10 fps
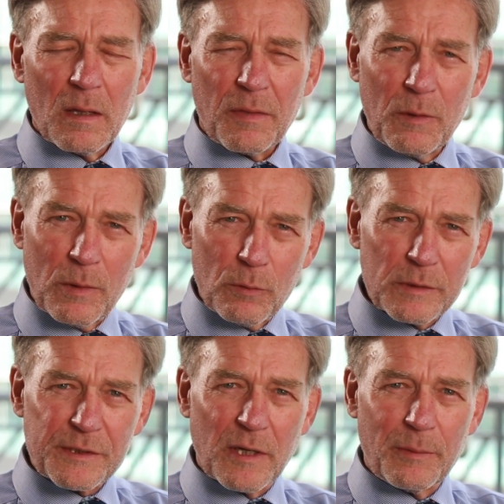I think we're
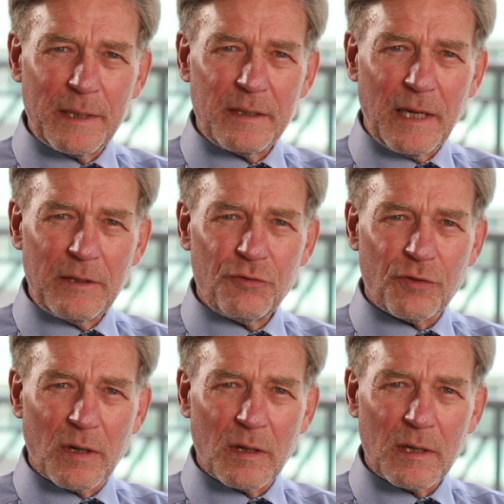also in
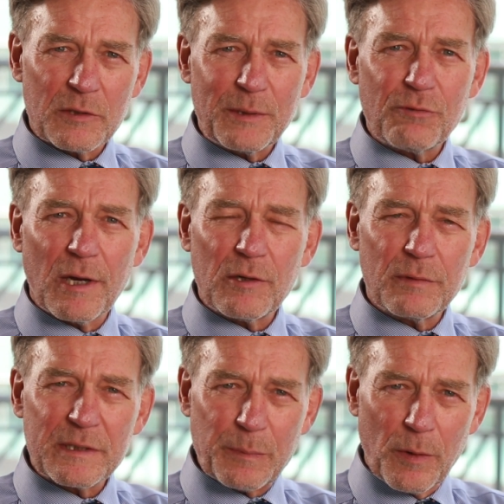danger, as we try to
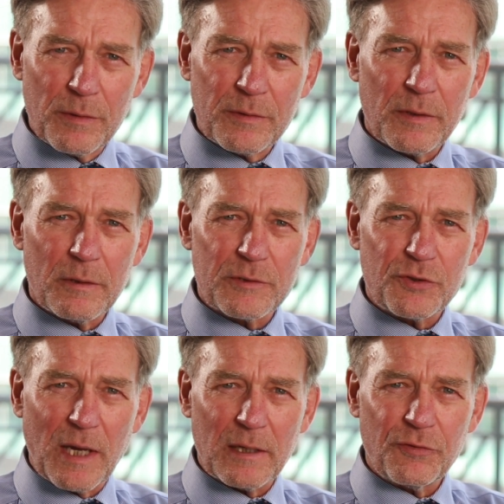respond to those
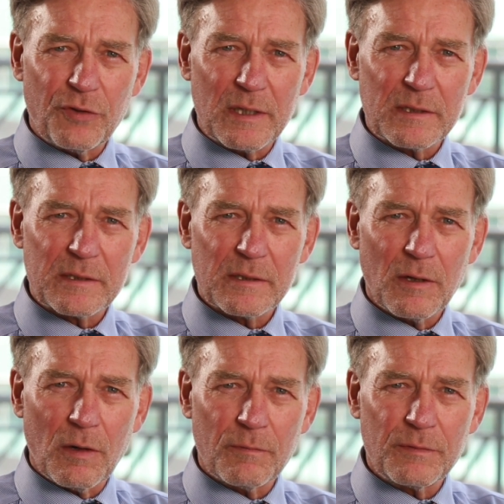challenges,
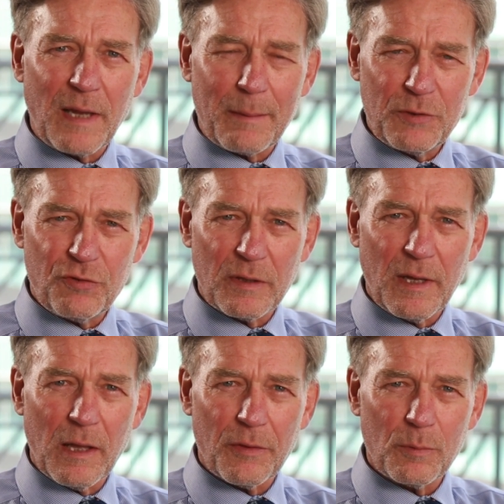of damaging
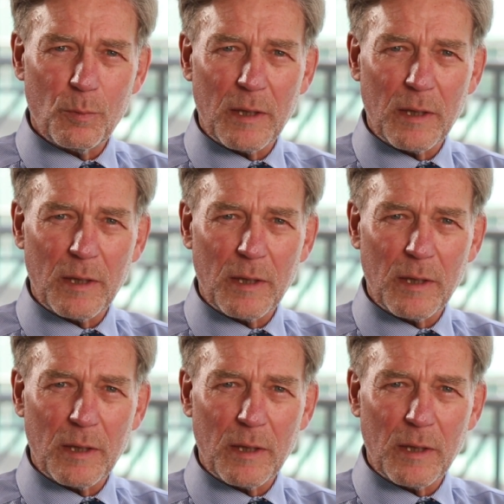the health and